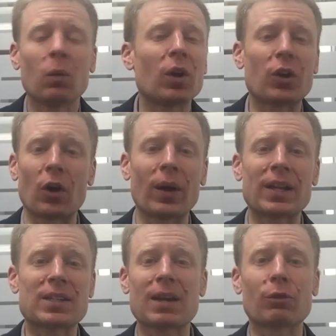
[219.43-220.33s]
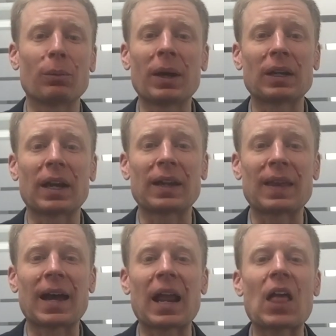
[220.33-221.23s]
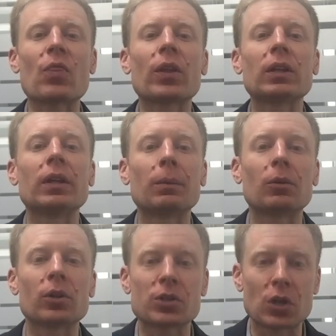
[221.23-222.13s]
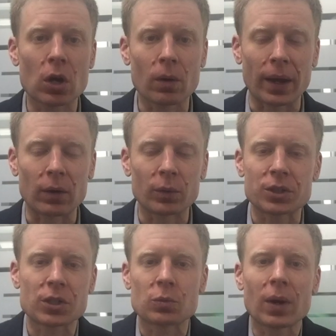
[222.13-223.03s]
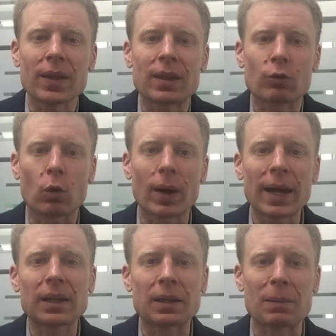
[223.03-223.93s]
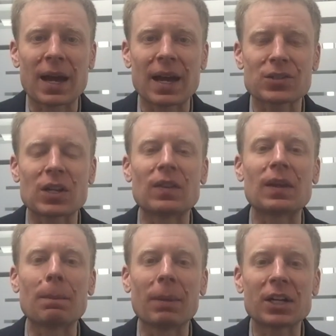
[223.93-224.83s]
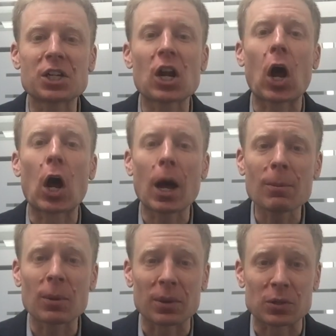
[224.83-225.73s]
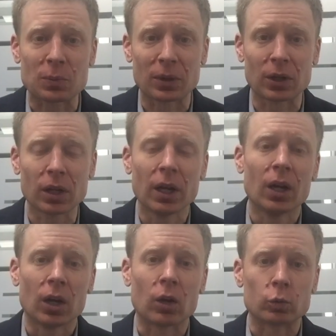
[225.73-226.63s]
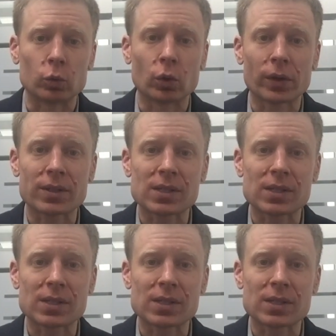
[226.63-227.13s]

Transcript: Well no, it's never been like that, and the Liberals know it, which is why they've quietly passed in the budget omnibus bill a rule that